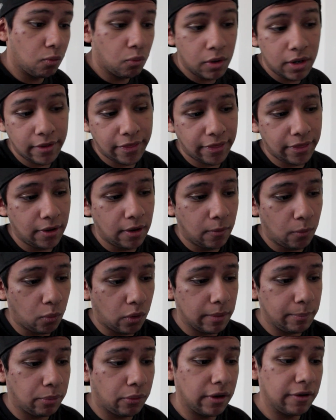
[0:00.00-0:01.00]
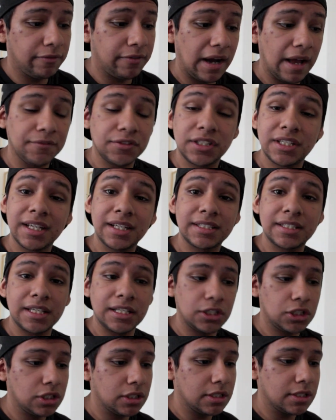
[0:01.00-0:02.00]
width 1.56
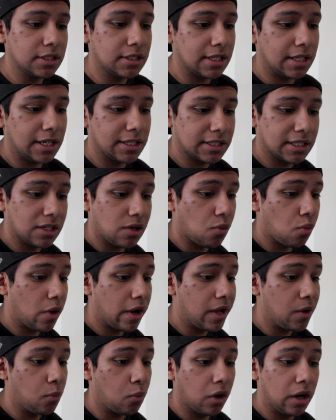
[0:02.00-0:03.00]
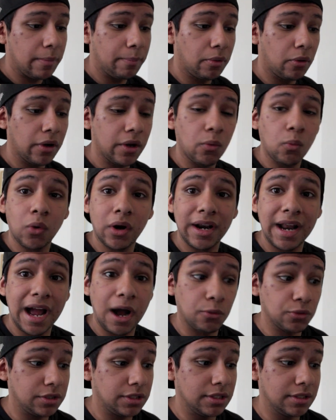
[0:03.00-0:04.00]
inches, and it's going to weigh 1.1
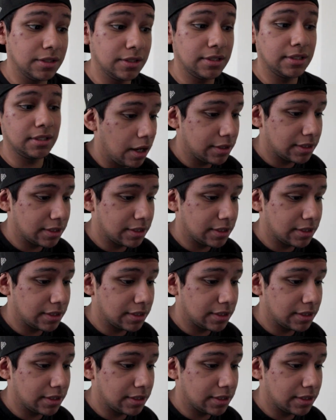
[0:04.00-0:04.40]
ounces.